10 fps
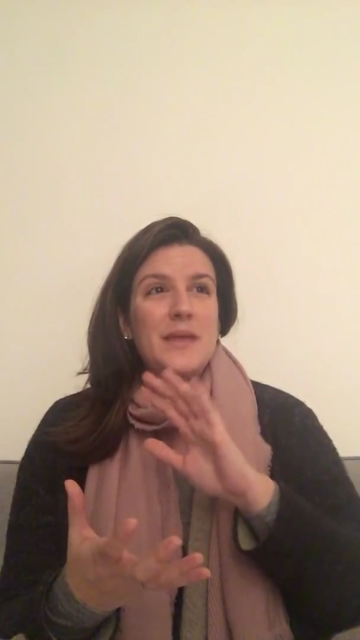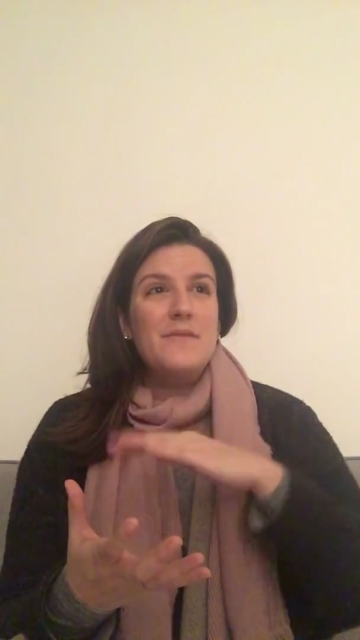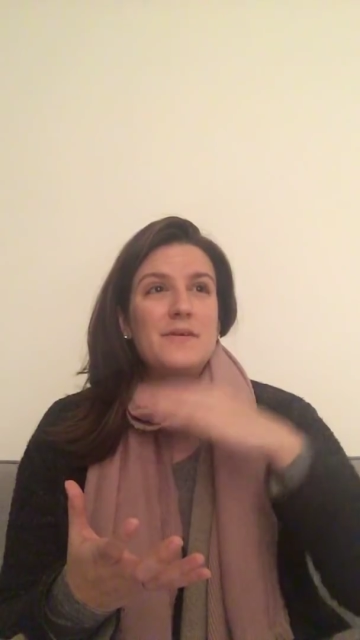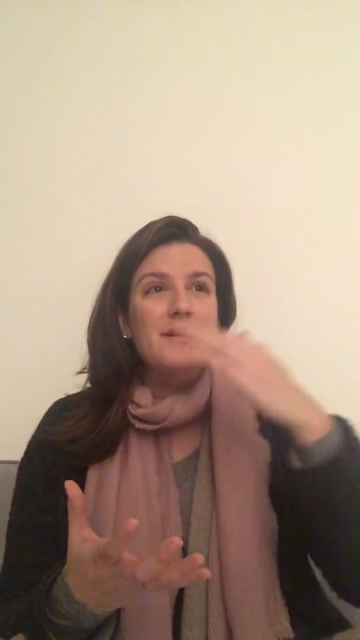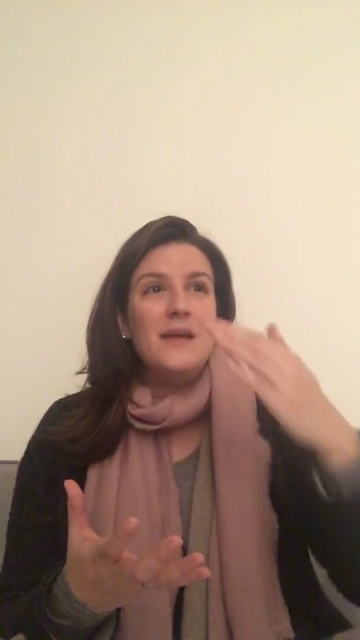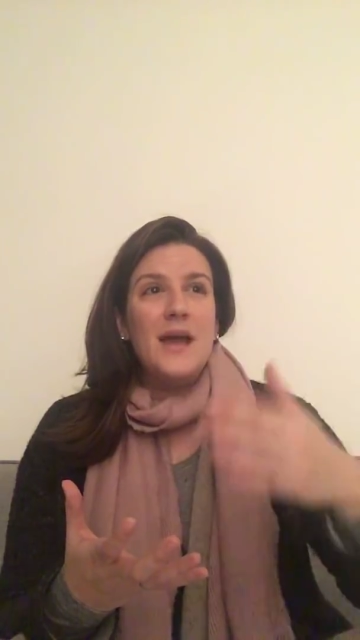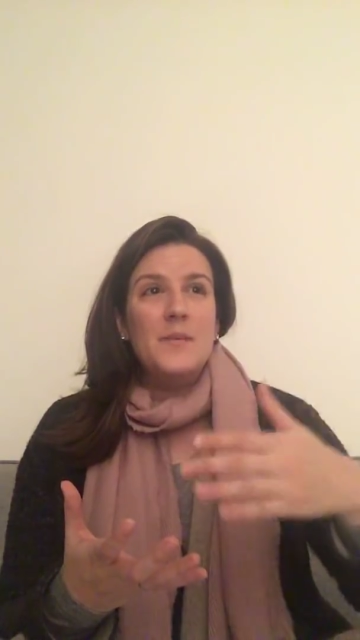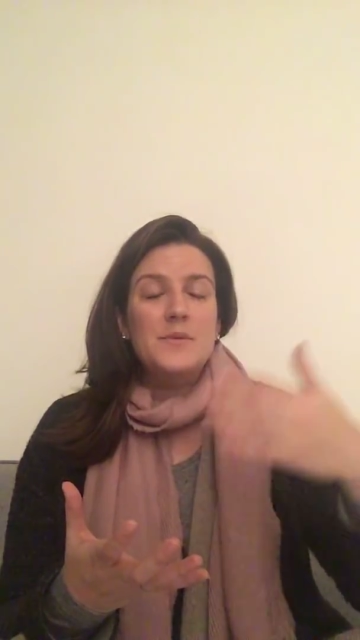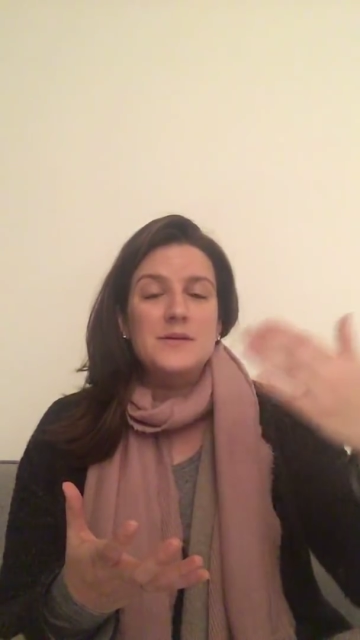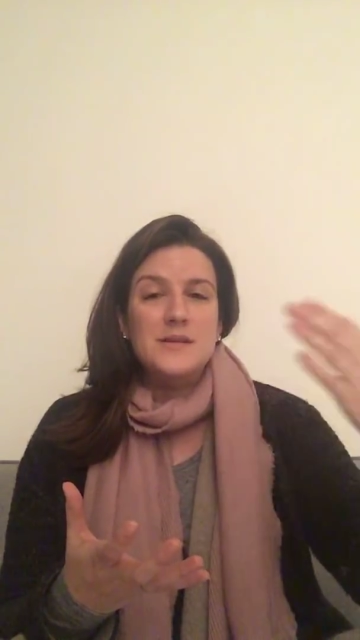everything
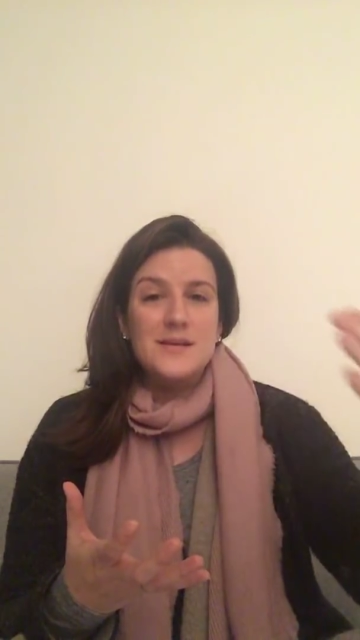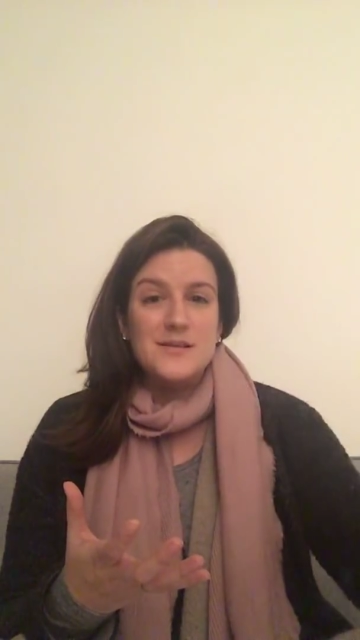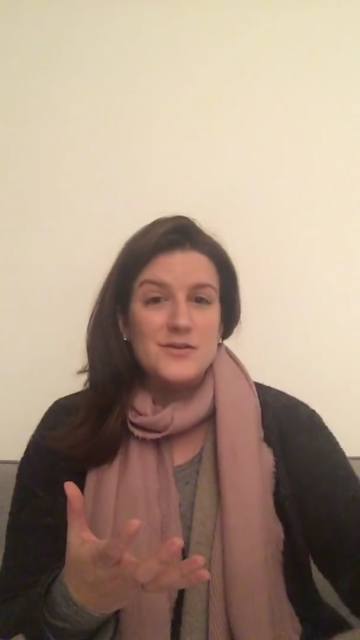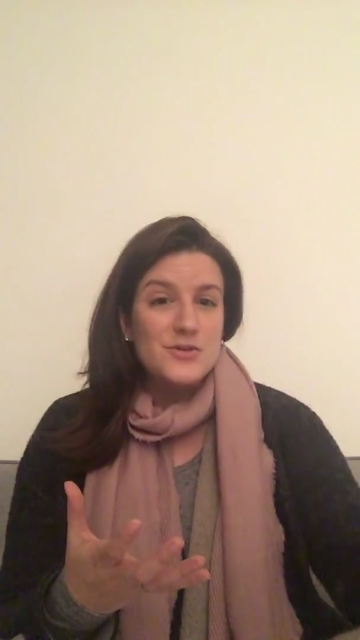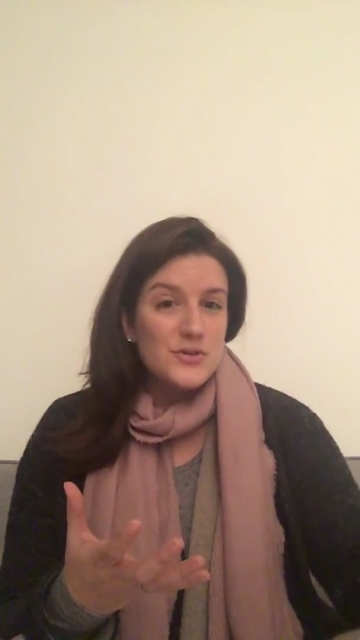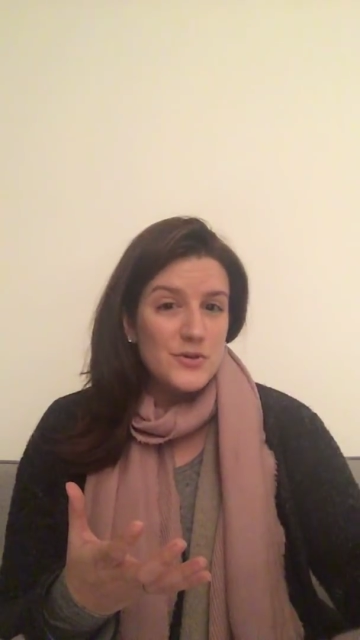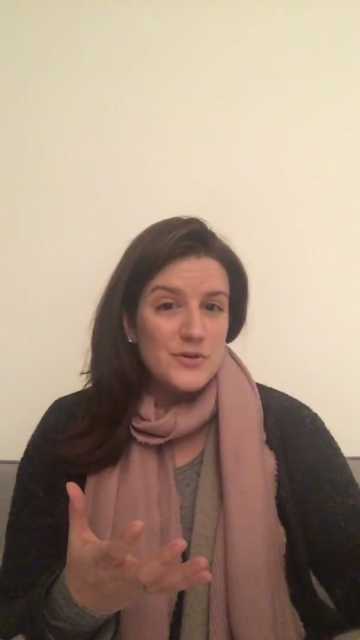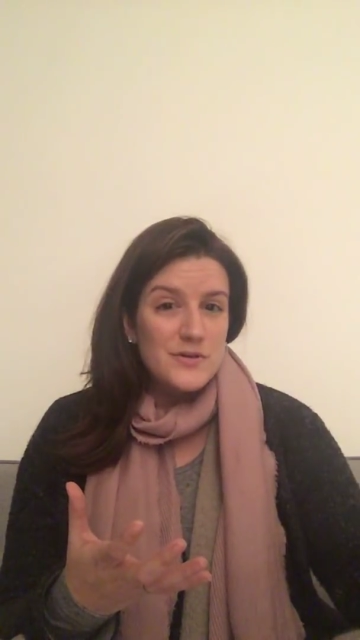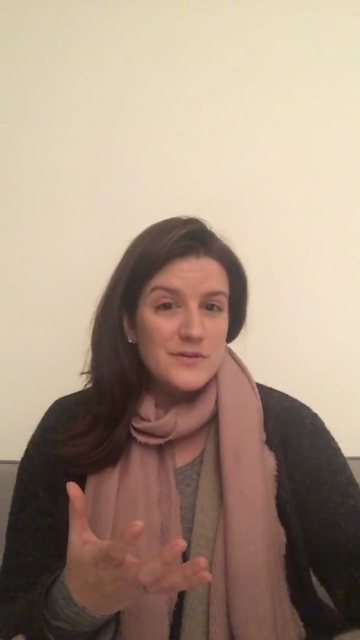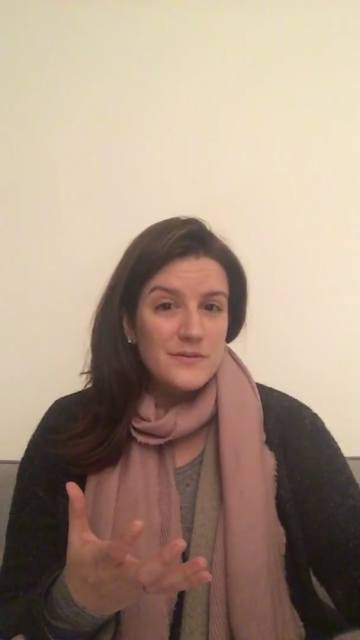happens as it
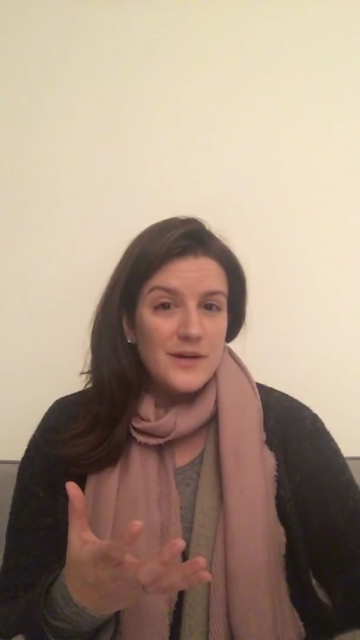should,